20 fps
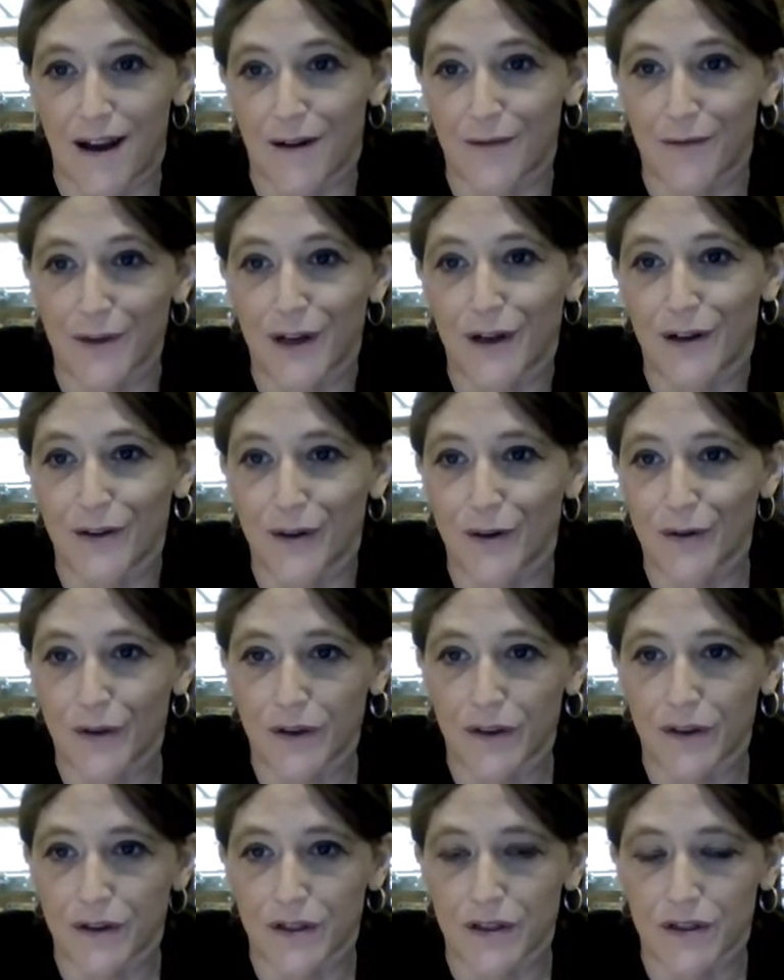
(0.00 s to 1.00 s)
we all know
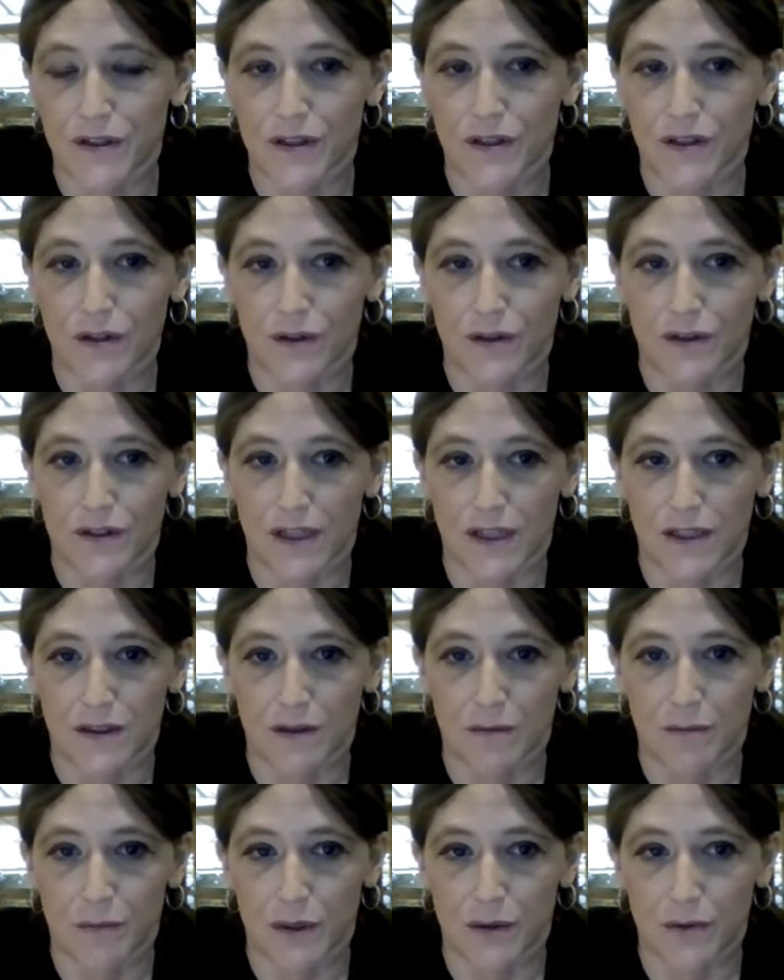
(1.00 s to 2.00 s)
that there is an
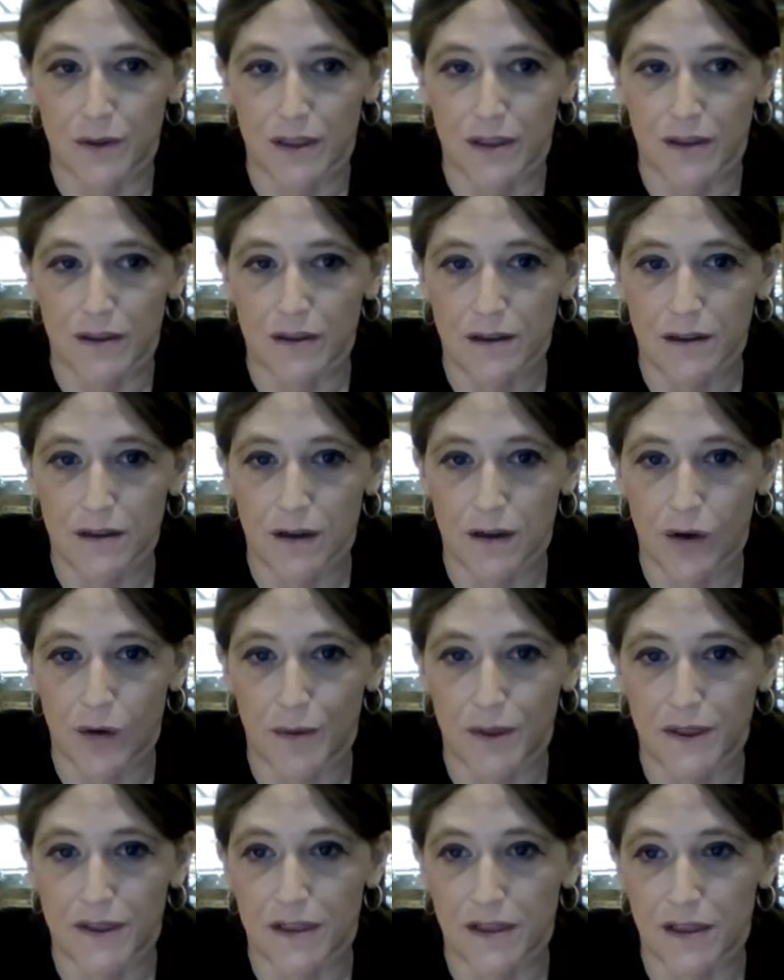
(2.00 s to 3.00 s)
association between
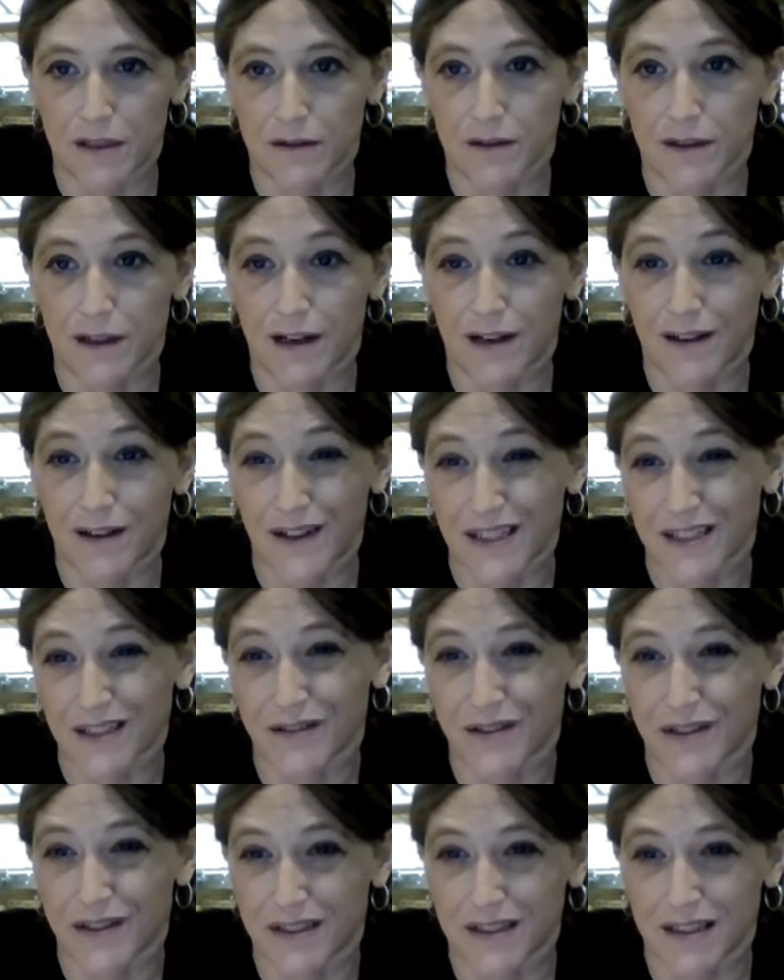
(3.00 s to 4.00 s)
obesity and
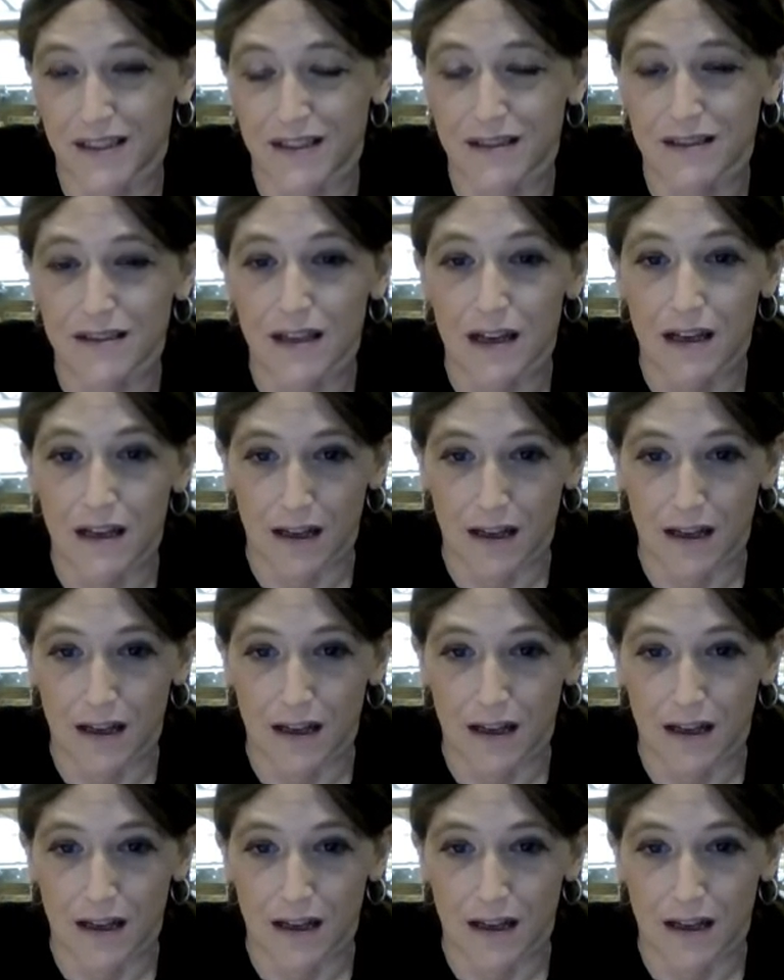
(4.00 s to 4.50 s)
cardiovascular disease.